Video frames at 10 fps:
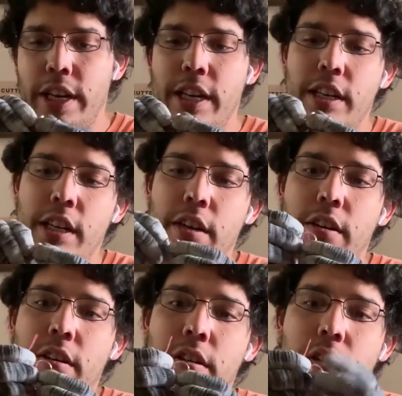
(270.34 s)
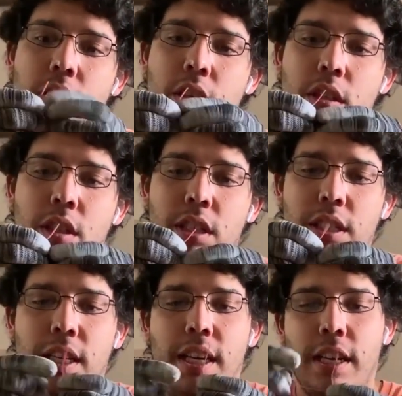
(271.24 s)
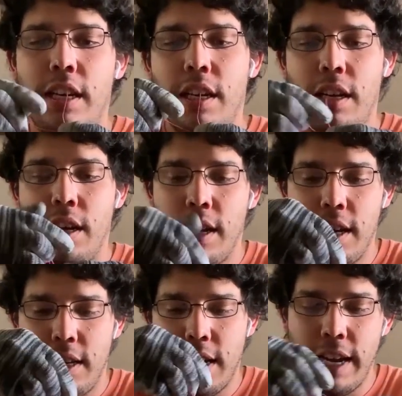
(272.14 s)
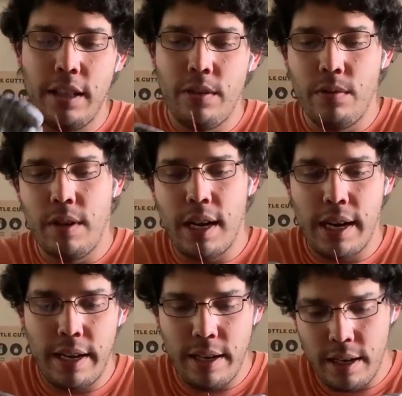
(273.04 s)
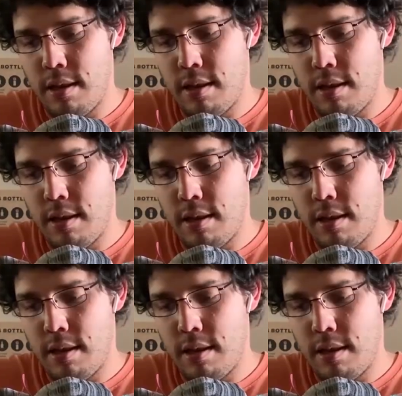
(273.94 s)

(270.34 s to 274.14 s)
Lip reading: one end here. So just get it, tie a little knot.